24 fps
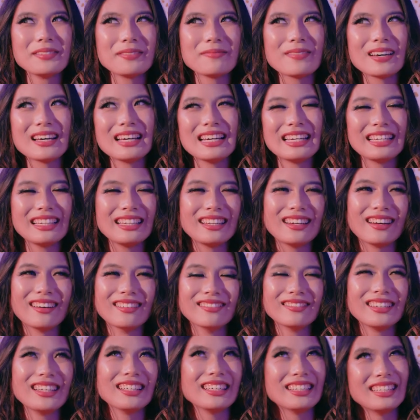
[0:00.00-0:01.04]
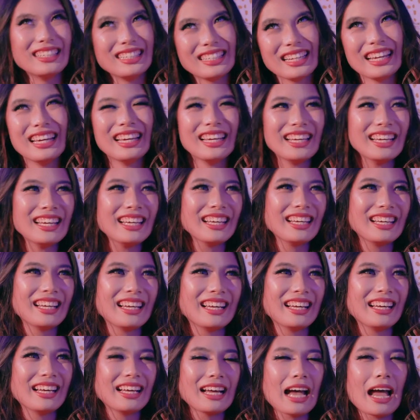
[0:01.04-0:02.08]
but, we learned.
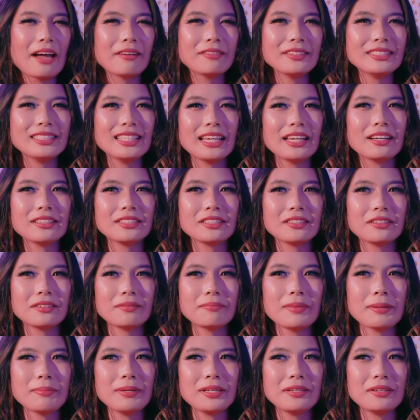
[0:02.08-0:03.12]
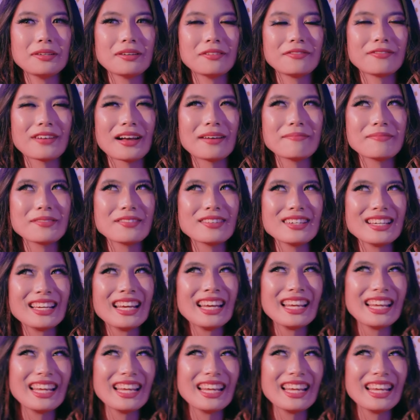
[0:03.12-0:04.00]
I would say also maybe no frat boy.